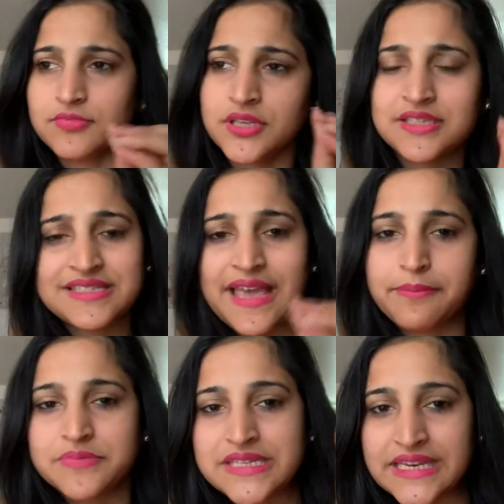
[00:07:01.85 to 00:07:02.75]

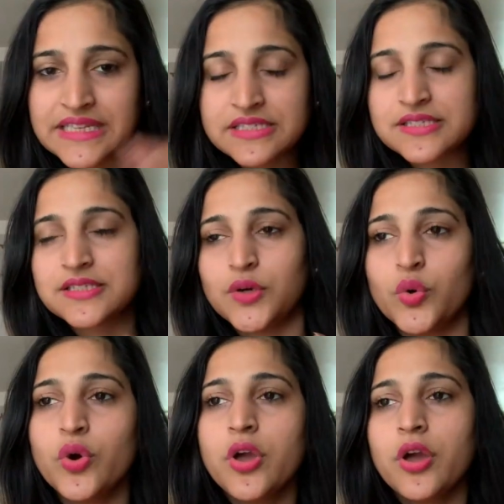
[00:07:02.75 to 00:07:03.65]
exam dates.
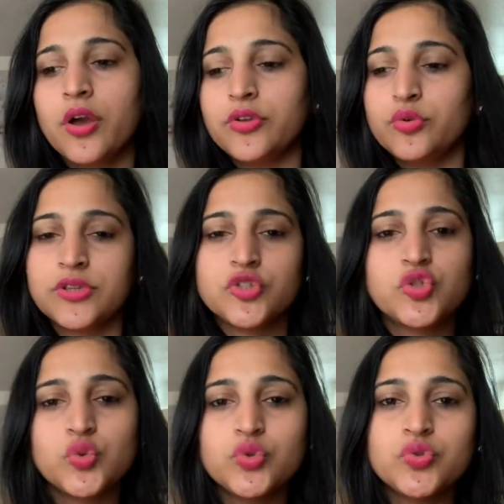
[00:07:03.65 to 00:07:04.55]
So you can
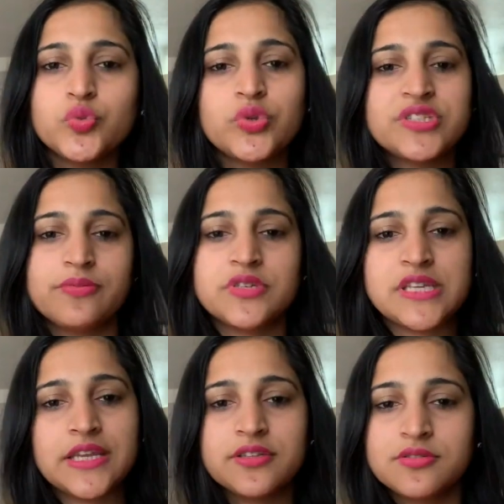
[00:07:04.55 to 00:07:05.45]
choose whichever
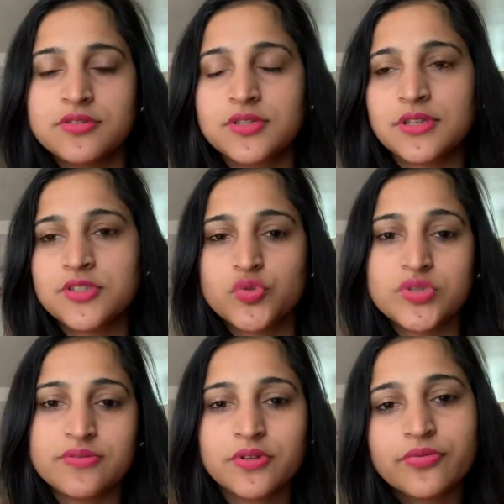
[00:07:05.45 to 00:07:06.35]
date is
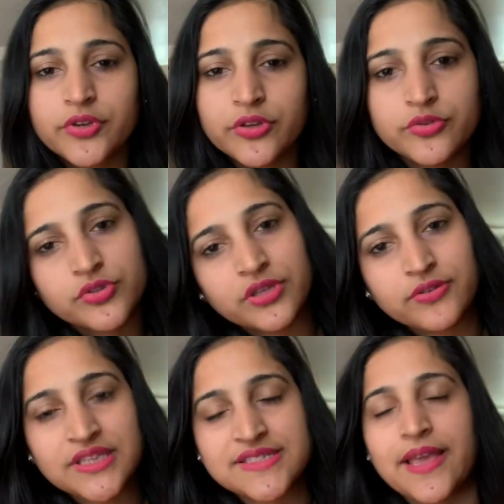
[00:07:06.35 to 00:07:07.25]
suitable for you to
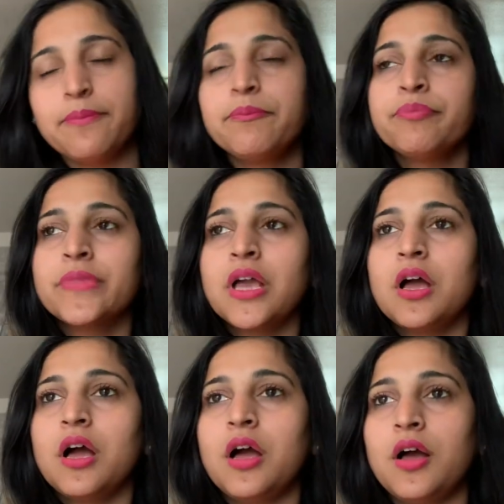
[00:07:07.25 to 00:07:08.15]
give exam.
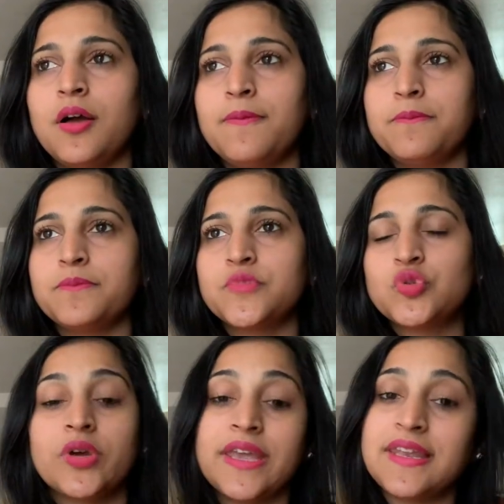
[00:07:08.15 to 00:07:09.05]

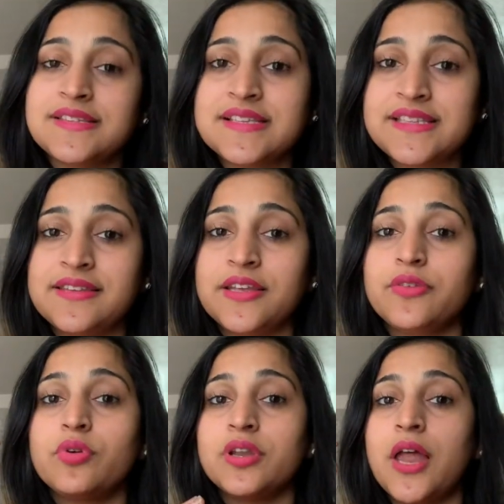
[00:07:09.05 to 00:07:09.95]
So again, as I said, that
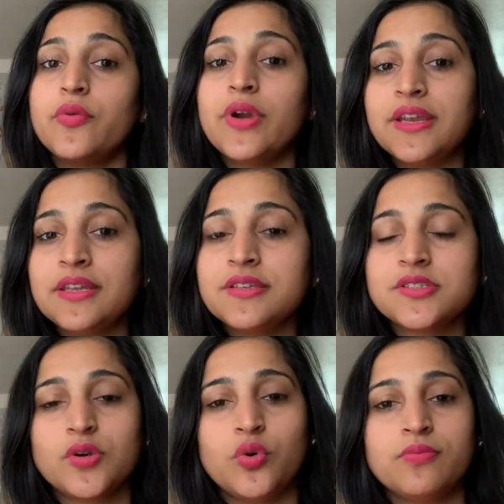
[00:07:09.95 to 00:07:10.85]
if you're not ready,
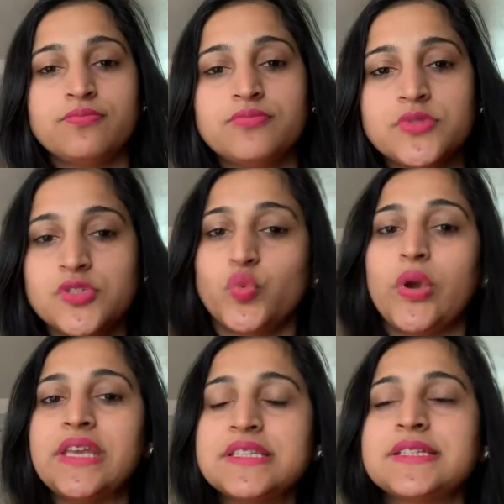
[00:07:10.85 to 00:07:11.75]
so just
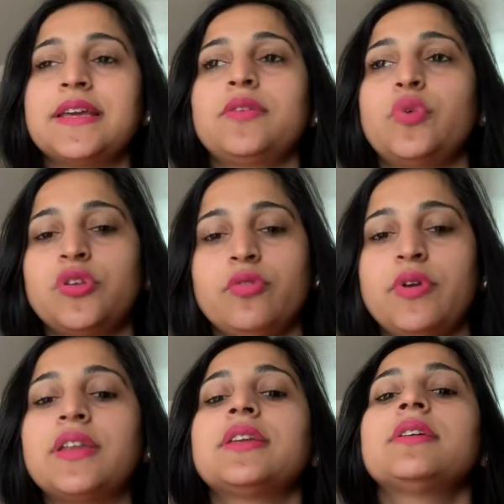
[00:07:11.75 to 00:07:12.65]
wait, and when you're
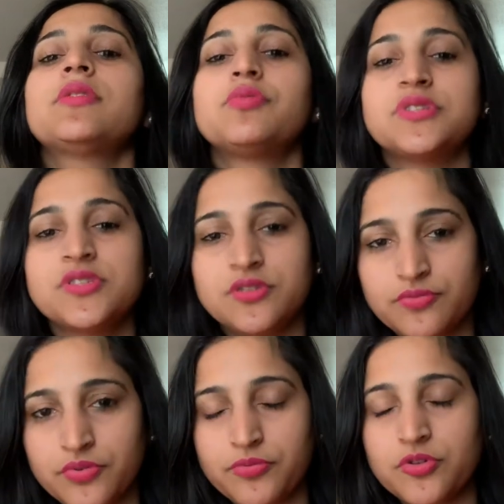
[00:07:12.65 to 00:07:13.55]
ready,
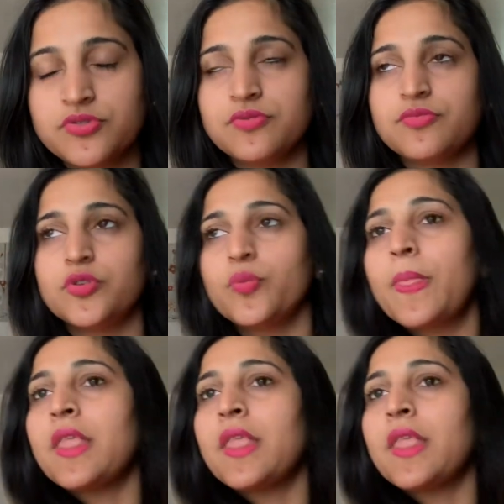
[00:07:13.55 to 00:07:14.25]
register for Pearson VUE.